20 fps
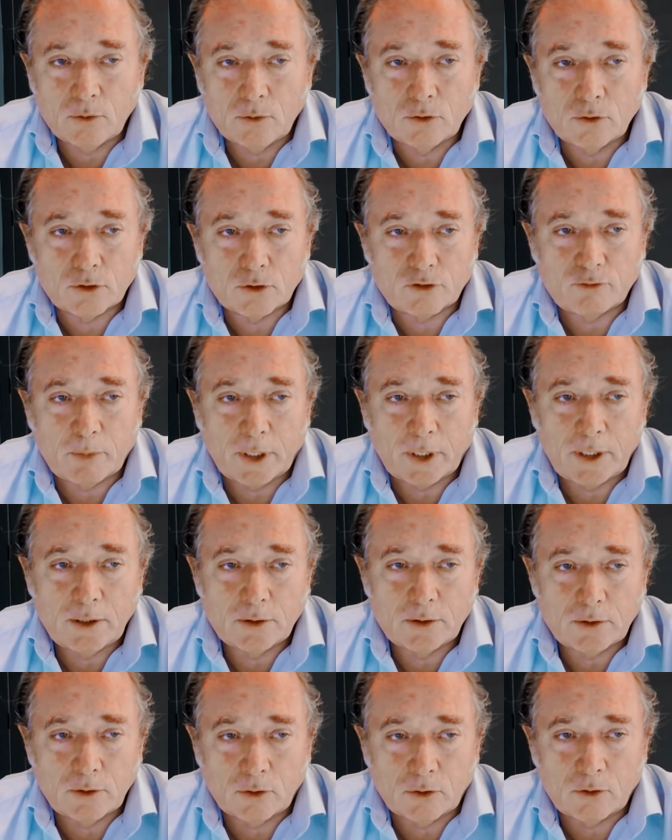oodles of
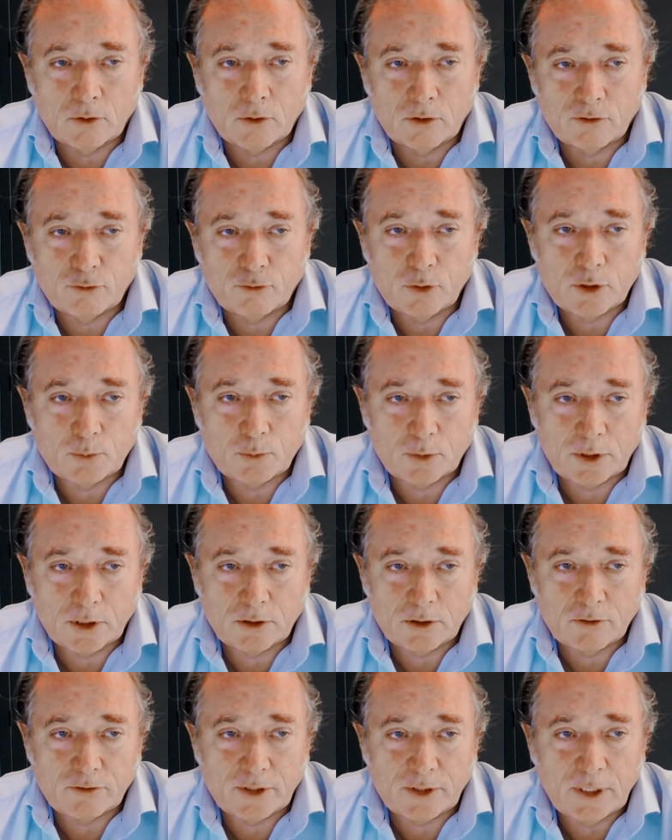money, not all of which
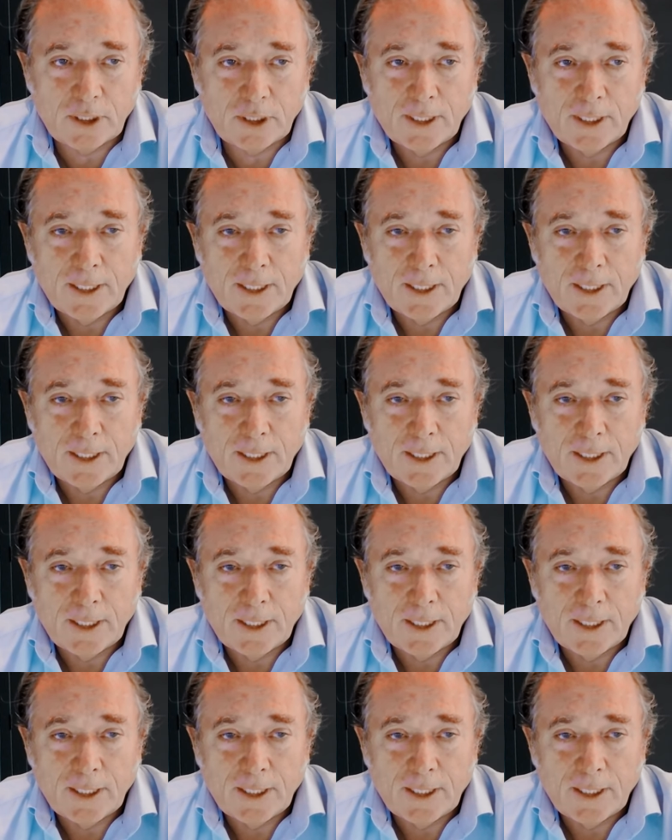productively.